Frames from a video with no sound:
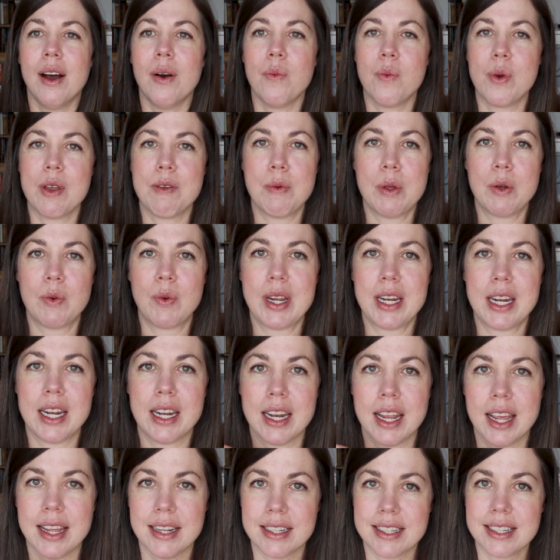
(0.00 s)
We've been
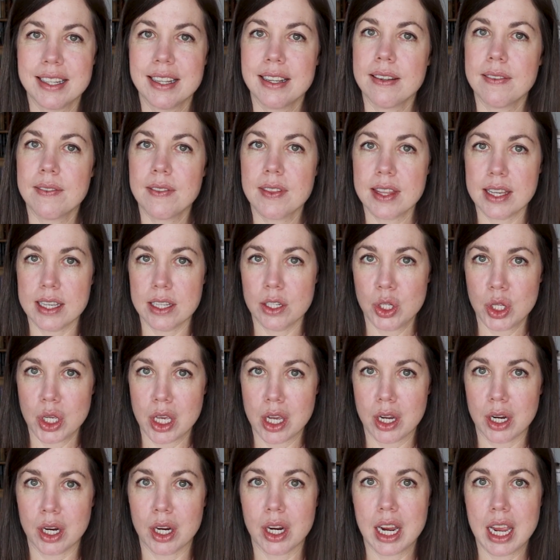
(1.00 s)
reading it this
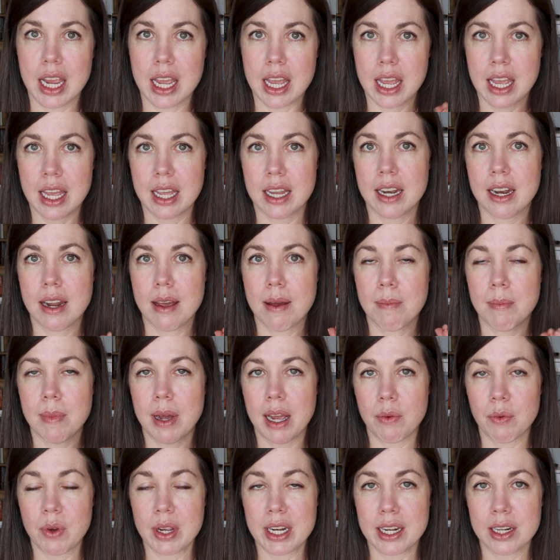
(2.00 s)
year in
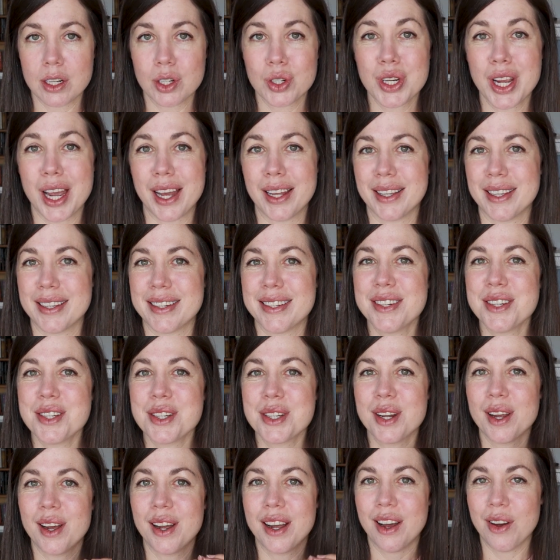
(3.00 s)
my reading
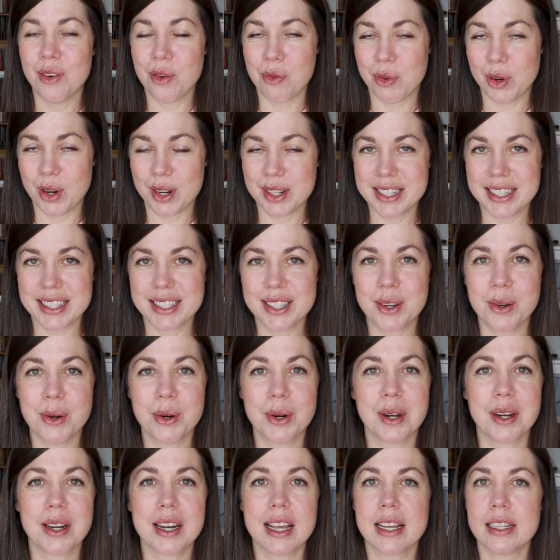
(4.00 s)
challenge over on
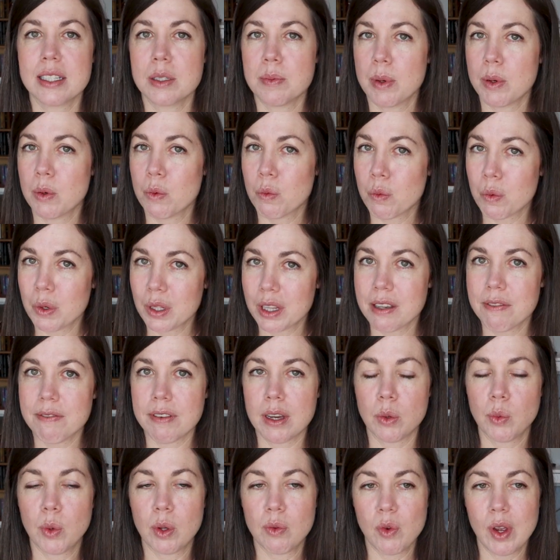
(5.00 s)
Discord. It's been really
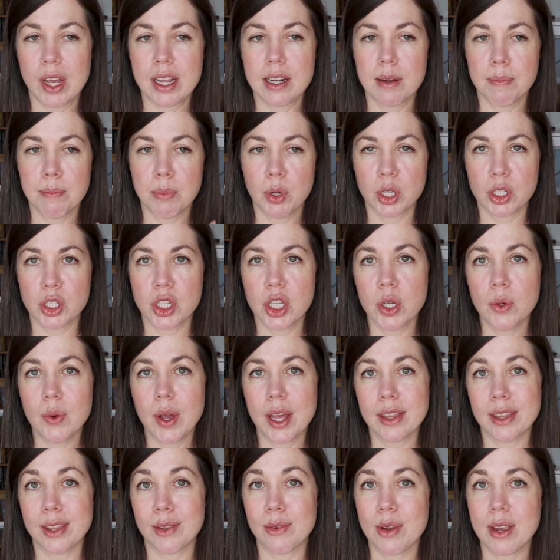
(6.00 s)
fun. We've read book 2
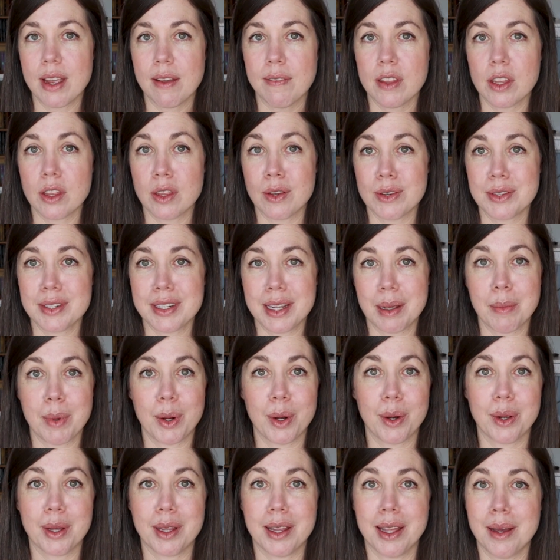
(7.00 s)
and 3 of the Thursday
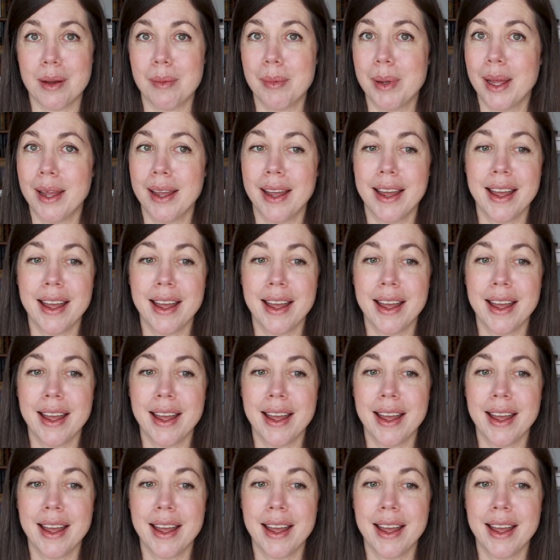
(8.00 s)
Murder Club.